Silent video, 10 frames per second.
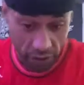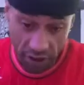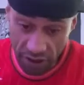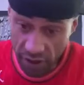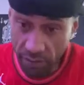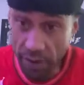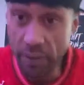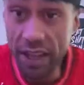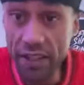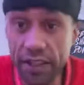can be
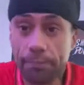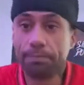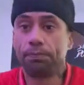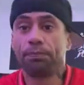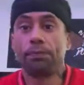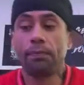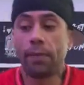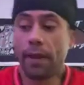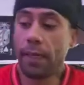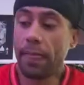magic.
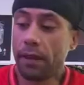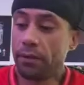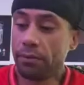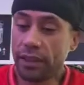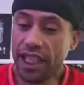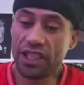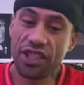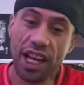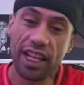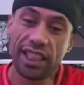That's
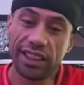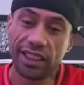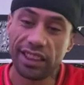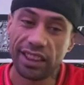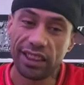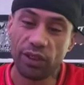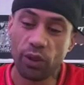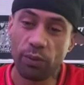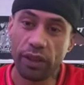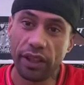change,
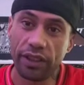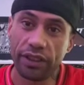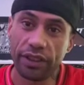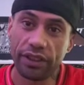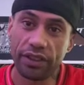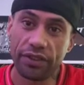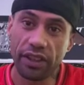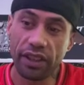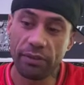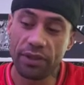Scorpio. He's just
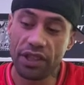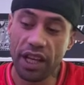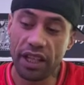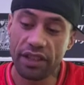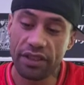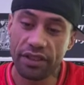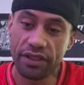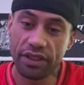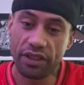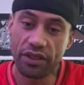struggling with change.
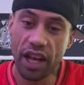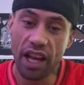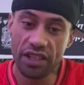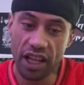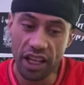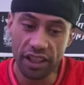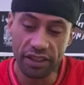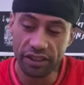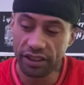Yous are change.